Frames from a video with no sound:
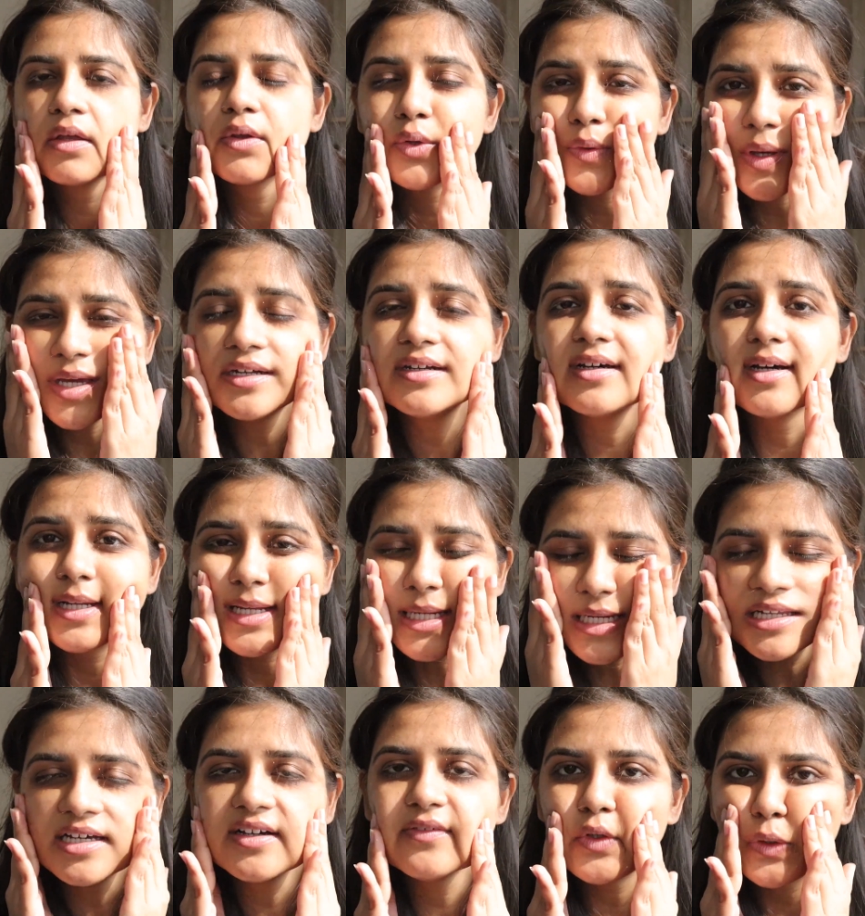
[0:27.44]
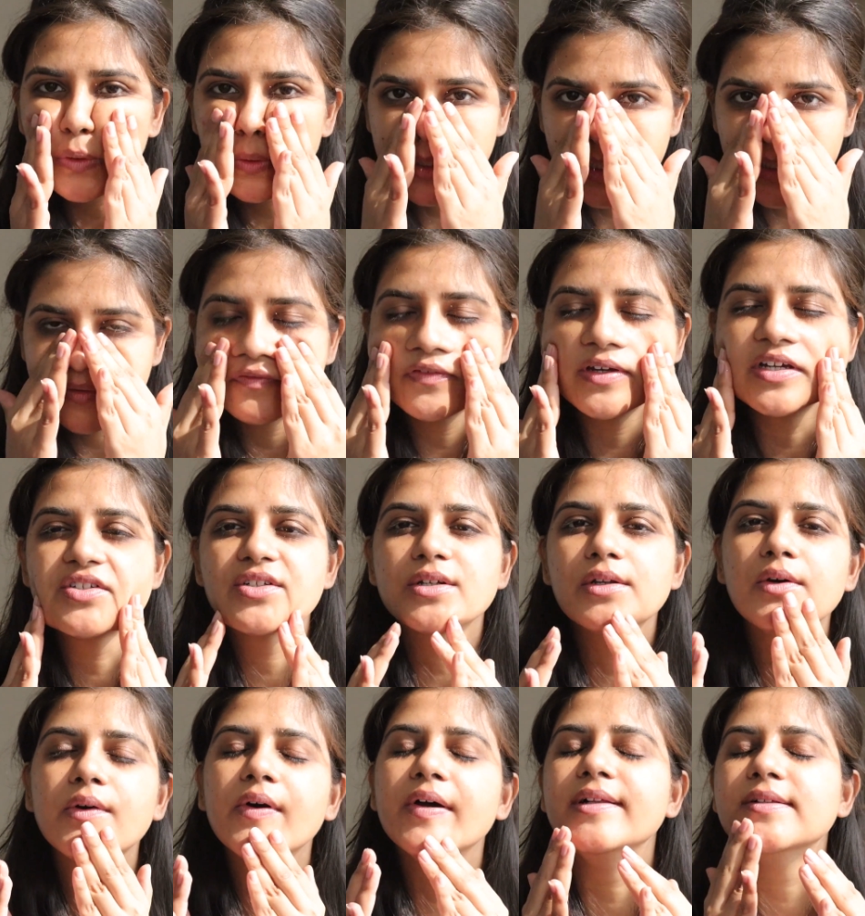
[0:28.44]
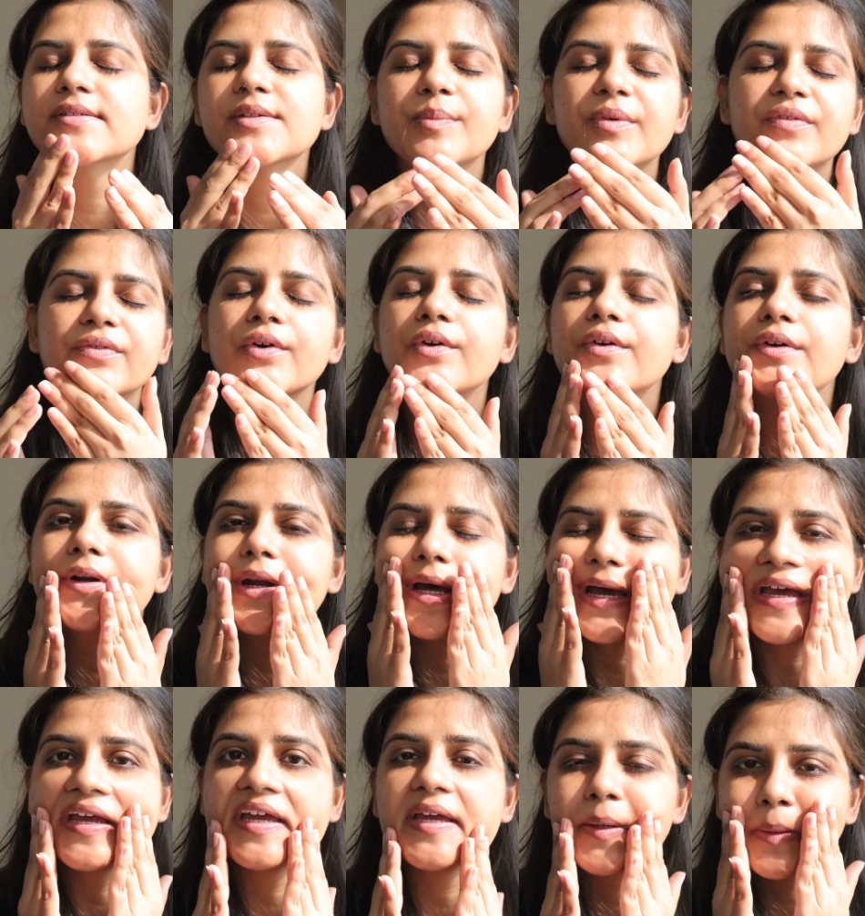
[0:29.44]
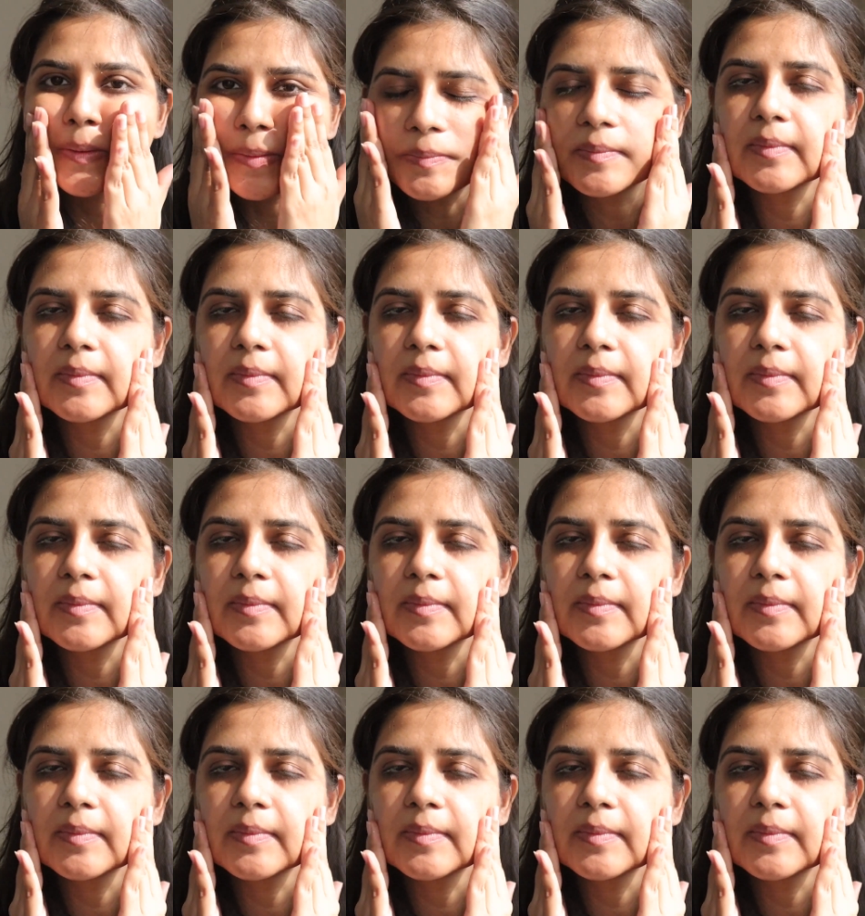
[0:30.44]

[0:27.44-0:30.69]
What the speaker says: So I really love using facial oils before I